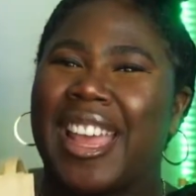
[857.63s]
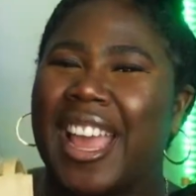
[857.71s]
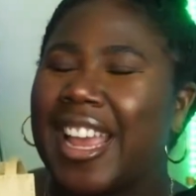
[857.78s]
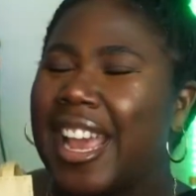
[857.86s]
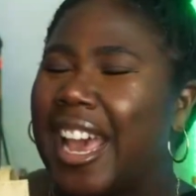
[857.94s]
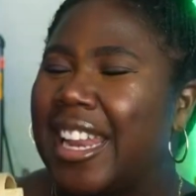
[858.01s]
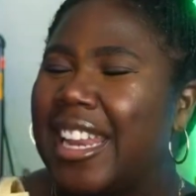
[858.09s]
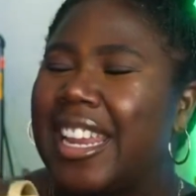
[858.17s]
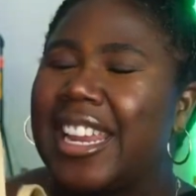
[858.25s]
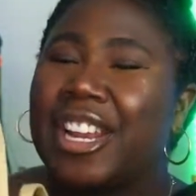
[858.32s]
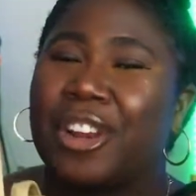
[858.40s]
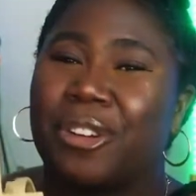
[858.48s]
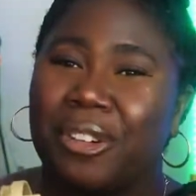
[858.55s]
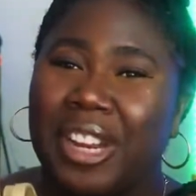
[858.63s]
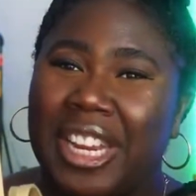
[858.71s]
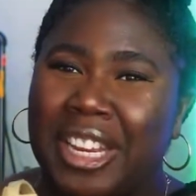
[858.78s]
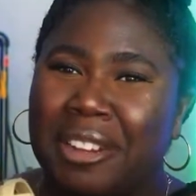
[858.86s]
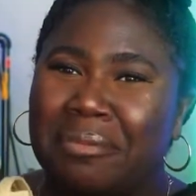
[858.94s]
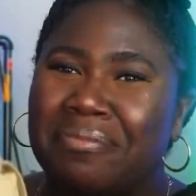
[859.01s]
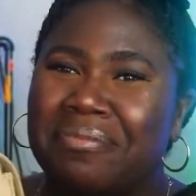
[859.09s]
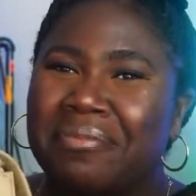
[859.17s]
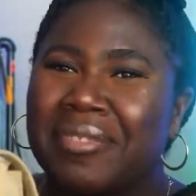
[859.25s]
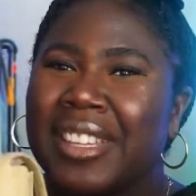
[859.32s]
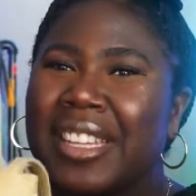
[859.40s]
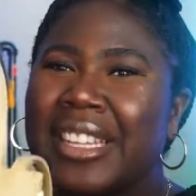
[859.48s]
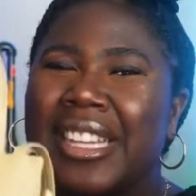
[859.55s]
I got it in cream.
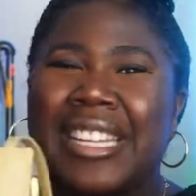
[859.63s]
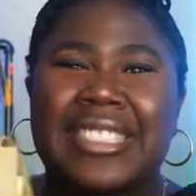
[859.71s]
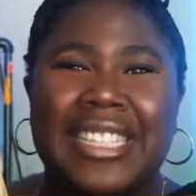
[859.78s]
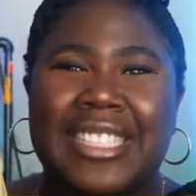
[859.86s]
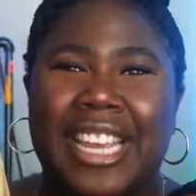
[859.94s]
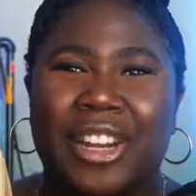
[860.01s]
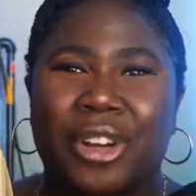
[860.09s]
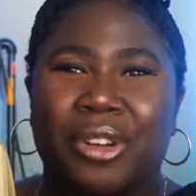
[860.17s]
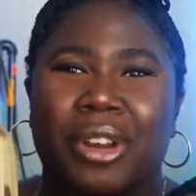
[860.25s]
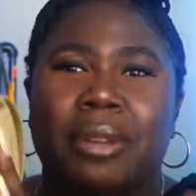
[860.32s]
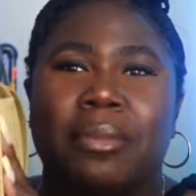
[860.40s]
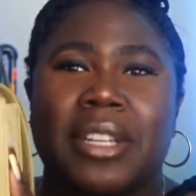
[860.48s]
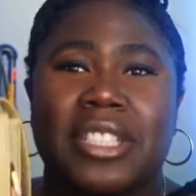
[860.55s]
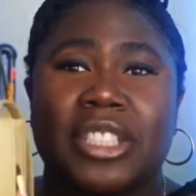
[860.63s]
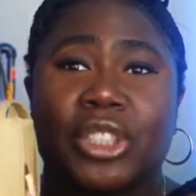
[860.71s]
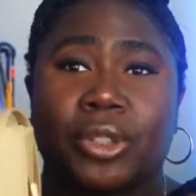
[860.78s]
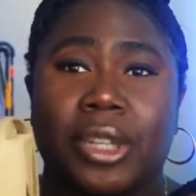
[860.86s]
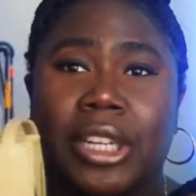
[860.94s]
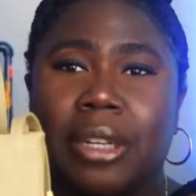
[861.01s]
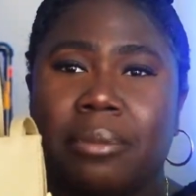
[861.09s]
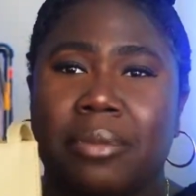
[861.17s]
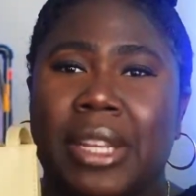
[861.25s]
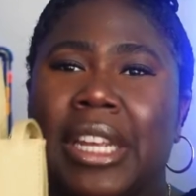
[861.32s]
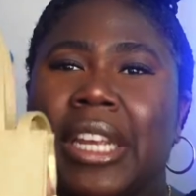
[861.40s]
Did I say tan or cream? This is cream.